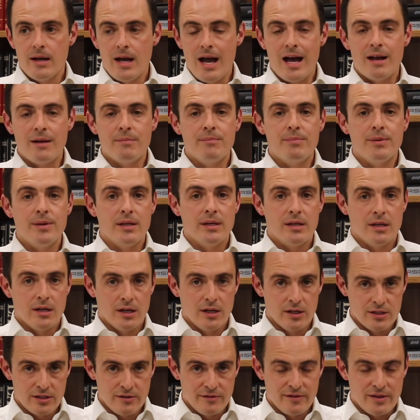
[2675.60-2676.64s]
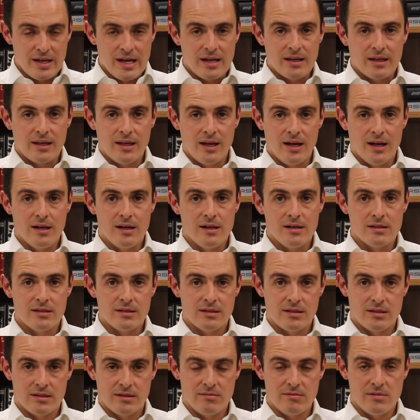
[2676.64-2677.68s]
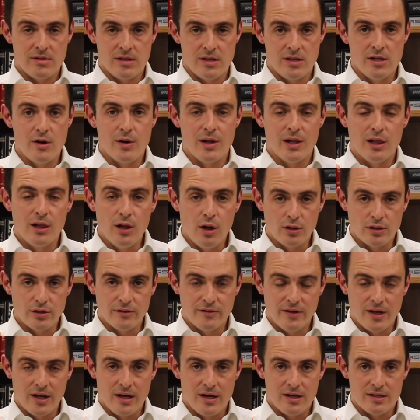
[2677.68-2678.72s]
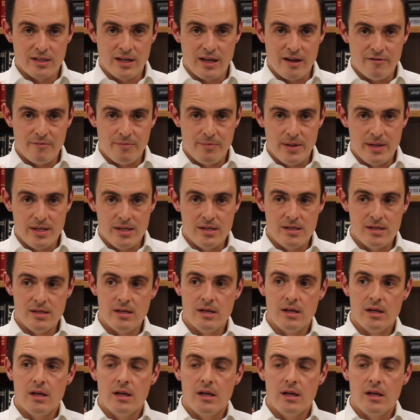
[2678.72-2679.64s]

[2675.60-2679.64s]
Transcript: and because of that, cars, you know, a lot of cars have been